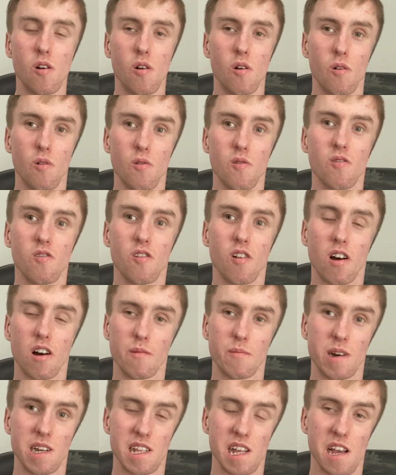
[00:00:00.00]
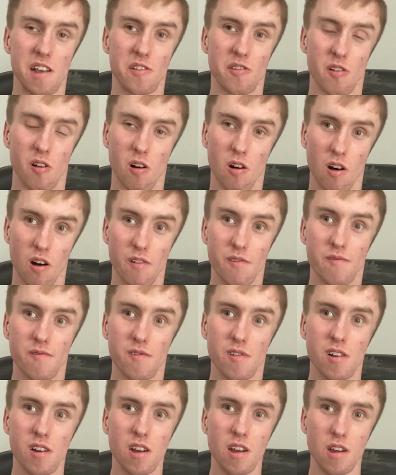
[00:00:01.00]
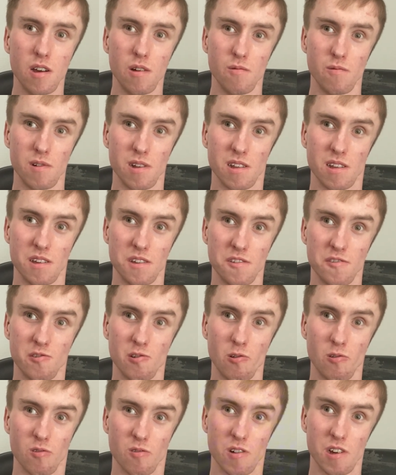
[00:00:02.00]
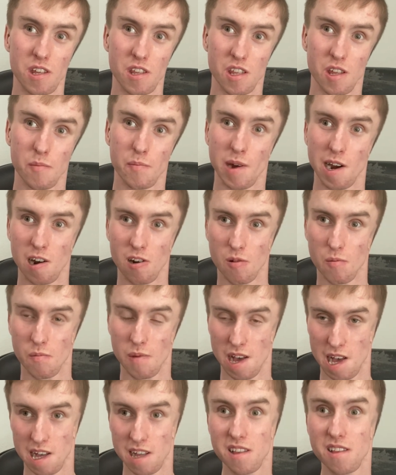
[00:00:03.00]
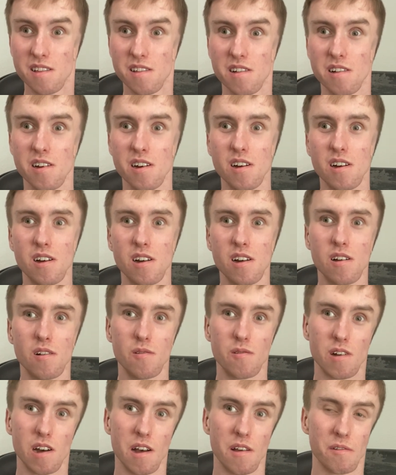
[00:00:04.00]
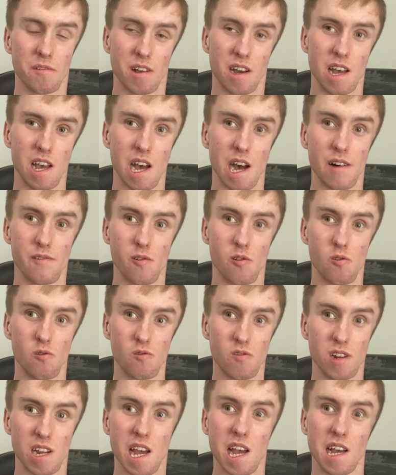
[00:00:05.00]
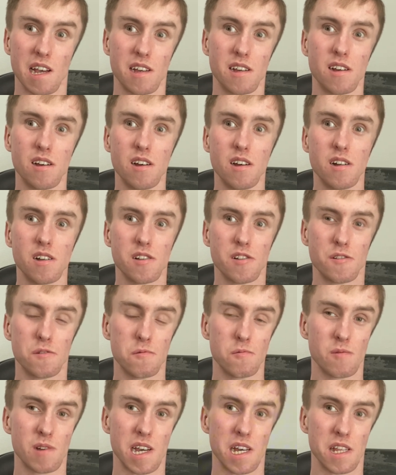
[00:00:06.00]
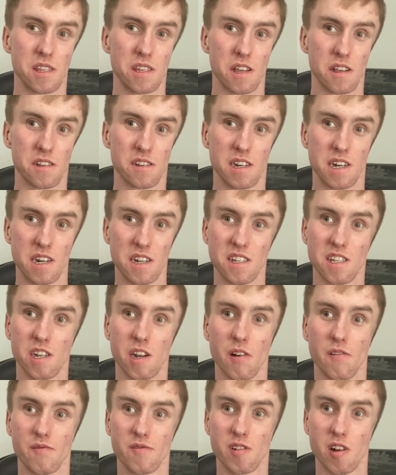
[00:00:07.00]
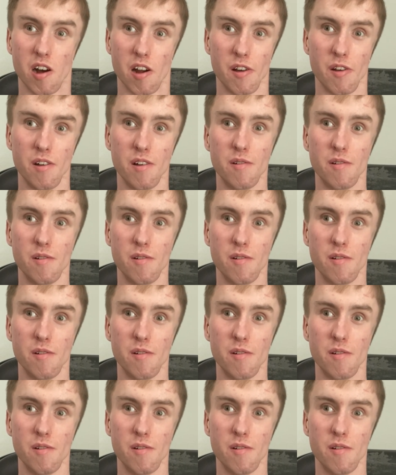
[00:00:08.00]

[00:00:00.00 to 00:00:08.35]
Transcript: or on my days off, which is usually the better bet, because I have a whole day to get this kind of stuff done.